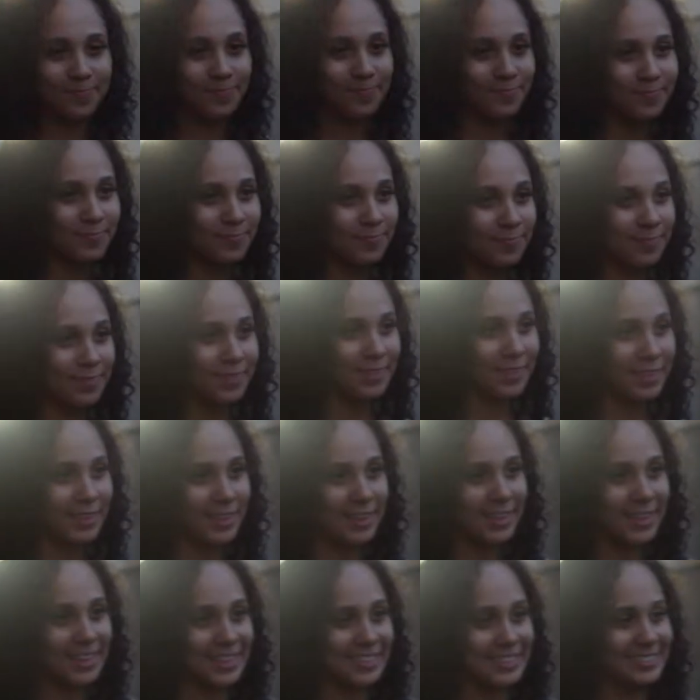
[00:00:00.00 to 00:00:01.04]

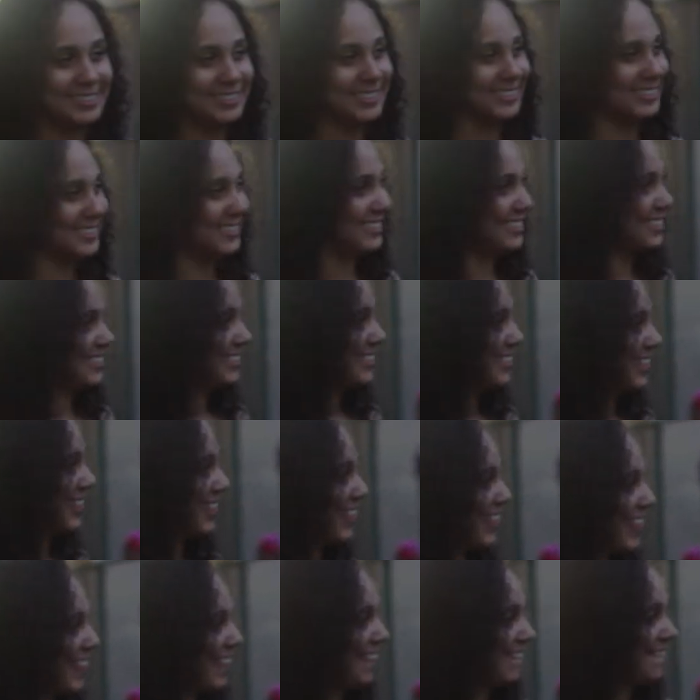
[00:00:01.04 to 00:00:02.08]

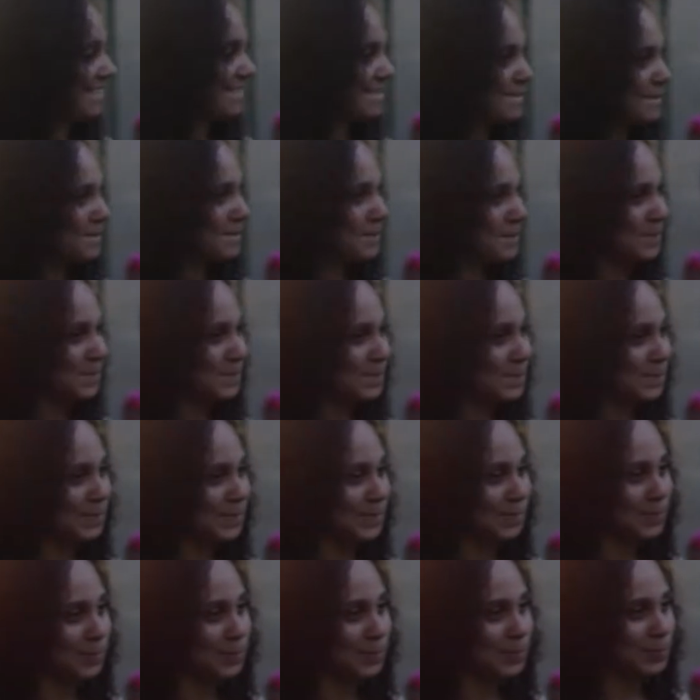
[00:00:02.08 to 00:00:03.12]

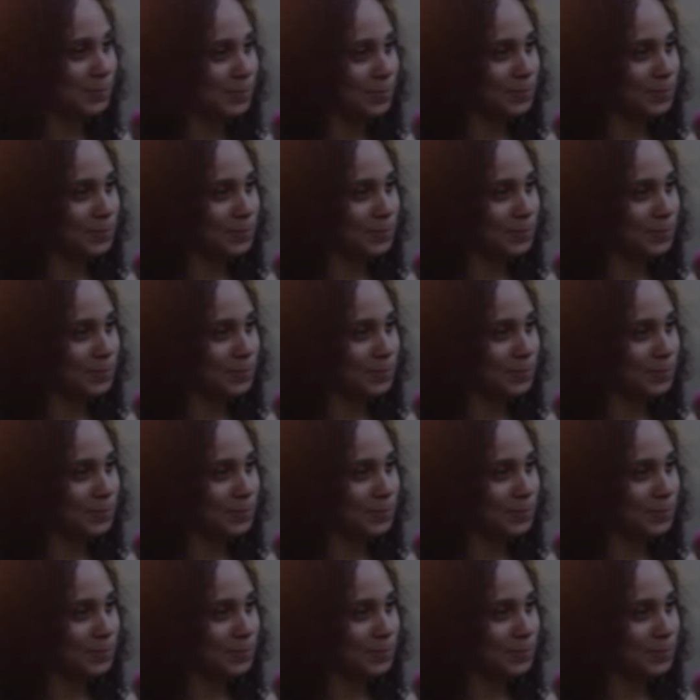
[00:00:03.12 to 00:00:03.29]
No words are spoken by the person on screen.